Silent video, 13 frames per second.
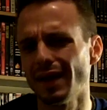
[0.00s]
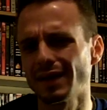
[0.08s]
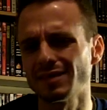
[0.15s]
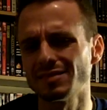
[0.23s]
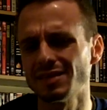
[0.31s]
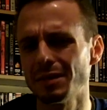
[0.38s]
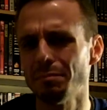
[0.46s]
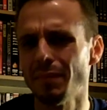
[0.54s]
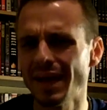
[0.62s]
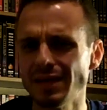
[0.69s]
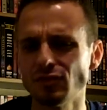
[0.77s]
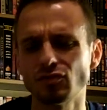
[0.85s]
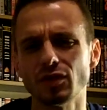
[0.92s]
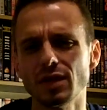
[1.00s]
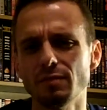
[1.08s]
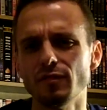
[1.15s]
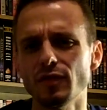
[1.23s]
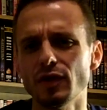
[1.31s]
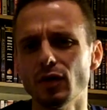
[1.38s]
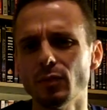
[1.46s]
like I said, mainstream
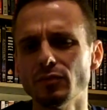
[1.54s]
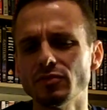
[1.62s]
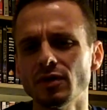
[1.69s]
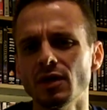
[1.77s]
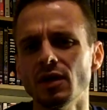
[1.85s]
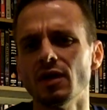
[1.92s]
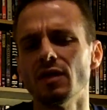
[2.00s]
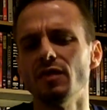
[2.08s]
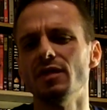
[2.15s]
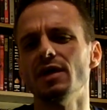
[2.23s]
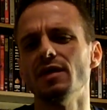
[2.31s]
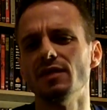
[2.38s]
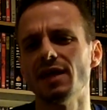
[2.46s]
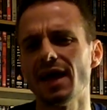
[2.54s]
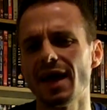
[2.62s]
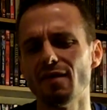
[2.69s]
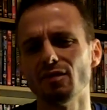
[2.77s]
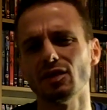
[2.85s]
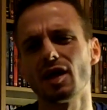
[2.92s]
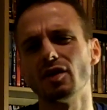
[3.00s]
films that
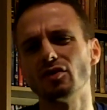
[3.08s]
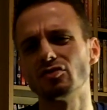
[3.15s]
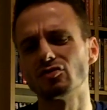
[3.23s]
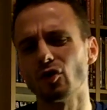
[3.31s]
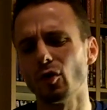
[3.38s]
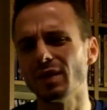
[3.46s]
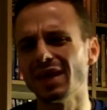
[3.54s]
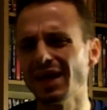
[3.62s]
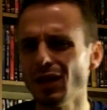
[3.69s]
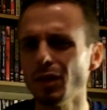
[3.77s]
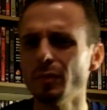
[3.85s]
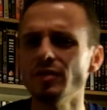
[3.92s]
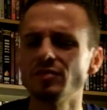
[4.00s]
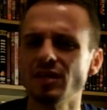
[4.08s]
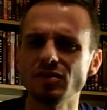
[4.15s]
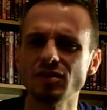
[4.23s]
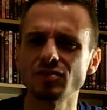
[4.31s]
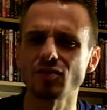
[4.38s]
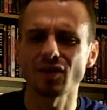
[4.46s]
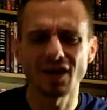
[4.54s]
have a lot of disturbing elements and
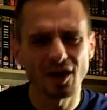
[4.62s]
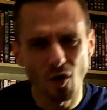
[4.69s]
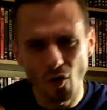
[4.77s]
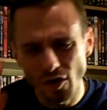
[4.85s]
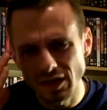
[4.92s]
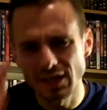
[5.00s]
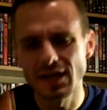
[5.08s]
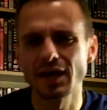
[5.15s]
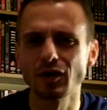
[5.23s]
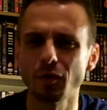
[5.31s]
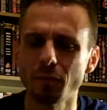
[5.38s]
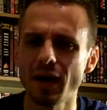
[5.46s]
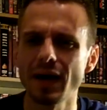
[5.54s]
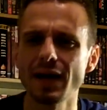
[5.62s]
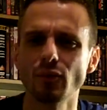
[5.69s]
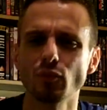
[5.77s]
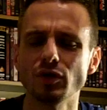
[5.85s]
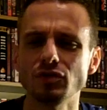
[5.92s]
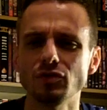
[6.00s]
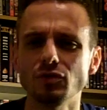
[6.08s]
just are kind of hard to get out of your mind
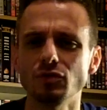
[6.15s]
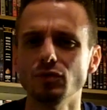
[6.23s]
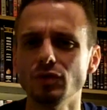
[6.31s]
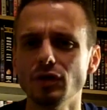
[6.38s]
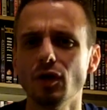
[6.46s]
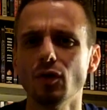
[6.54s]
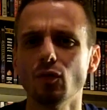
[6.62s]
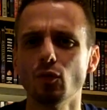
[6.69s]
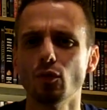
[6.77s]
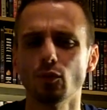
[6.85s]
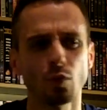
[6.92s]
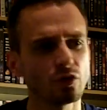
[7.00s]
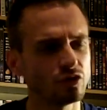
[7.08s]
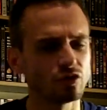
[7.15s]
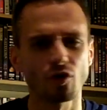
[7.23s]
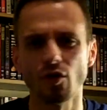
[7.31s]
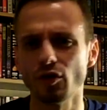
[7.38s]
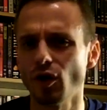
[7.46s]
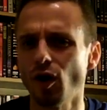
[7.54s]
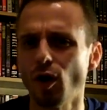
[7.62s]
when once you
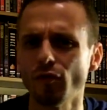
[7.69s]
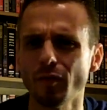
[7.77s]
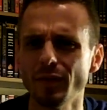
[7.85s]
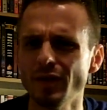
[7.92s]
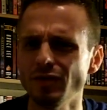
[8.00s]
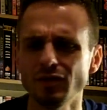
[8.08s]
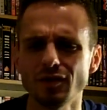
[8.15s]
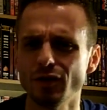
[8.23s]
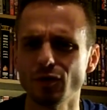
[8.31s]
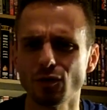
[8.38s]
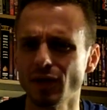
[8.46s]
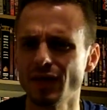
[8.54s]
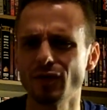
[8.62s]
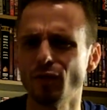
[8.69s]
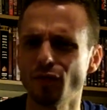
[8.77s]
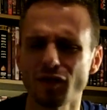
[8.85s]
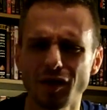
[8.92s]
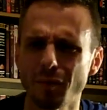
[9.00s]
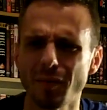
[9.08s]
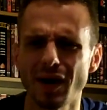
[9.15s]
turn it off. I mean, you'll lay there and
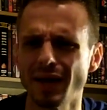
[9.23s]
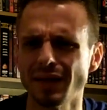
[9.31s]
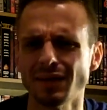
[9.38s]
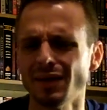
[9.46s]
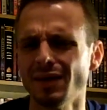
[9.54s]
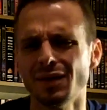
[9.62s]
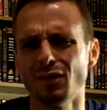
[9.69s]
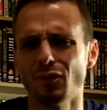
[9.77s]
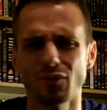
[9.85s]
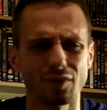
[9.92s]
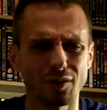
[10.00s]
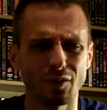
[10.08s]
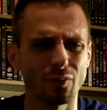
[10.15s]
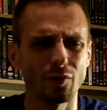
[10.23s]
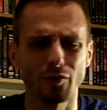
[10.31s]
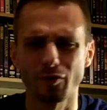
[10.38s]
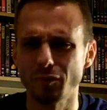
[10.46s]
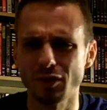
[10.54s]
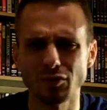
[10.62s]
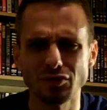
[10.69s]
think about it,
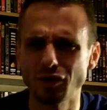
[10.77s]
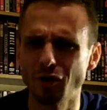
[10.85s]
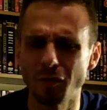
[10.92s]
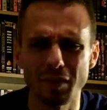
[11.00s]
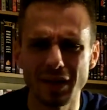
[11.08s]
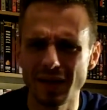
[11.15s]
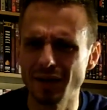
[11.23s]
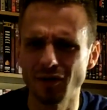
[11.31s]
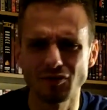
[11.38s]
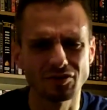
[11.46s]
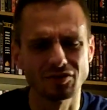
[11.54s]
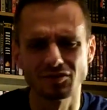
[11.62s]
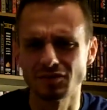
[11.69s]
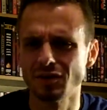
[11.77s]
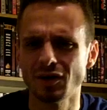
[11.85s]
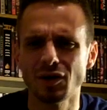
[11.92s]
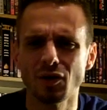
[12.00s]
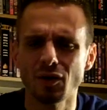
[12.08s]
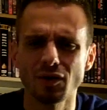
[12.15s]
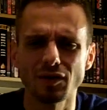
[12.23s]
whether it be when you go to bed or just
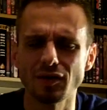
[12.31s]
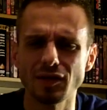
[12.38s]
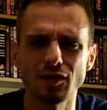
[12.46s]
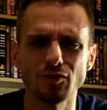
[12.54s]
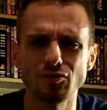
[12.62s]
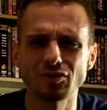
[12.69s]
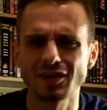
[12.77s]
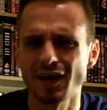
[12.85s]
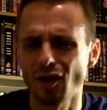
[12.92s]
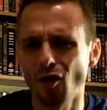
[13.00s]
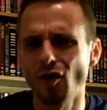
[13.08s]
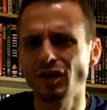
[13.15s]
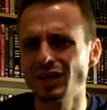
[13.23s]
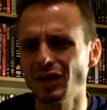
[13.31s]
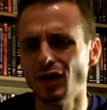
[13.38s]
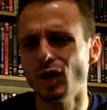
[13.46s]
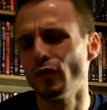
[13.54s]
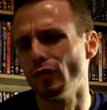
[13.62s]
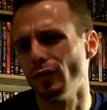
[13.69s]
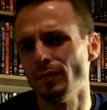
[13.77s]
kind of hard to get
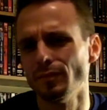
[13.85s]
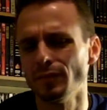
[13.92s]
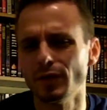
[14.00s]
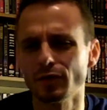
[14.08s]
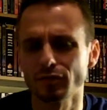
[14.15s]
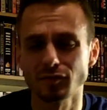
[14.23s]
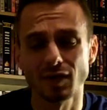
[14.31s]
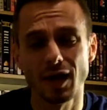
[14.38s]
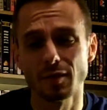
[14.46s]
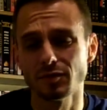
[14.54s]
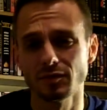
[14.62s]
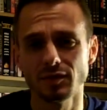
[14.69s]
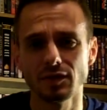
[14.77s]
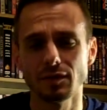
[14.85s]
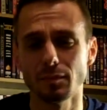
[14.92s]
over. Sometimes